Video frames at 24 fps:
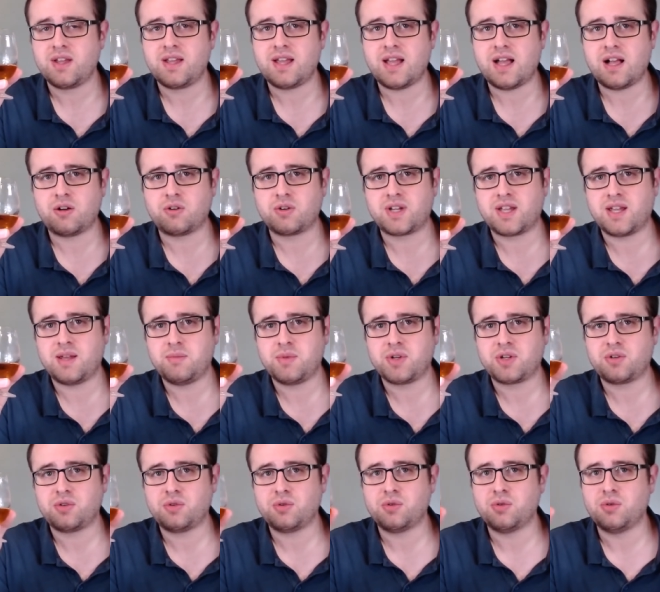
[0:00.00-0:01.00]

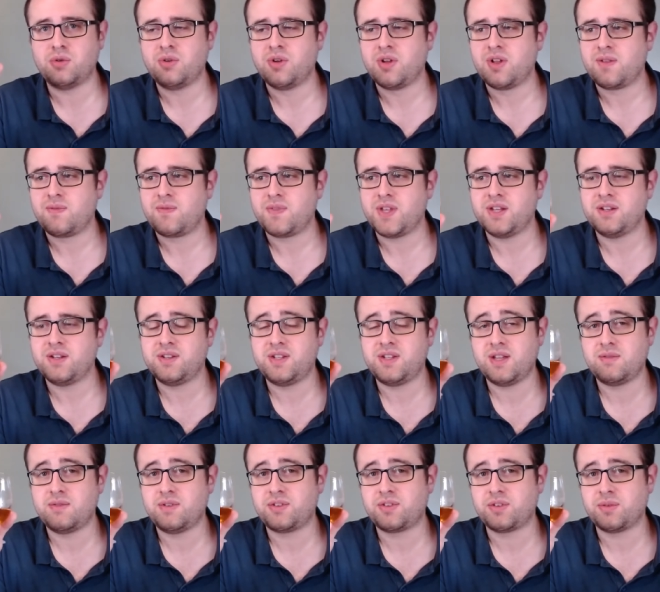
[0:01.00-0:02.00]
alchemical
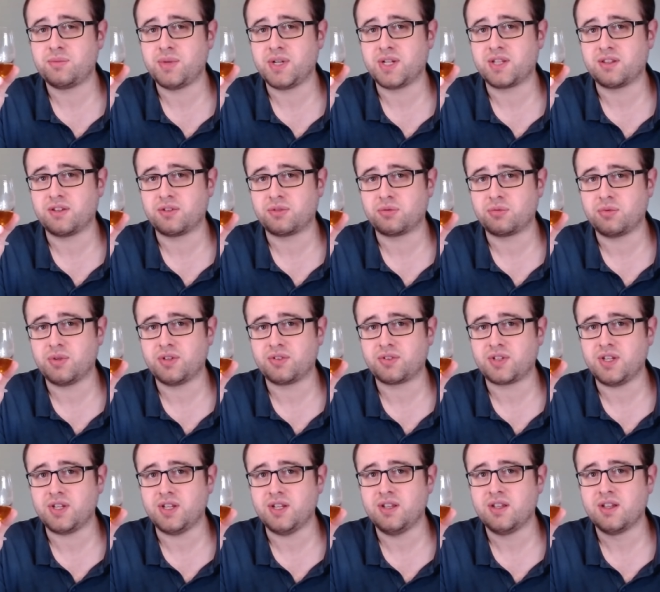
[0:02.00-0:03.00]
endeavour to make this
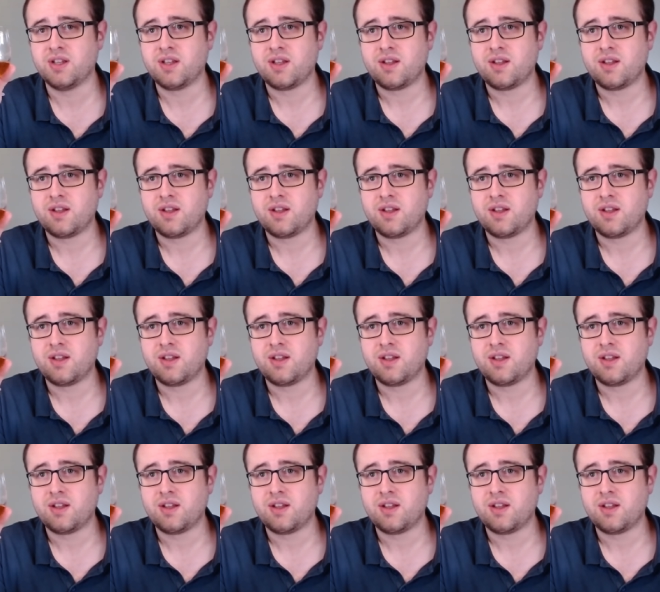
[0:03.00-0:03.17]
whiskey.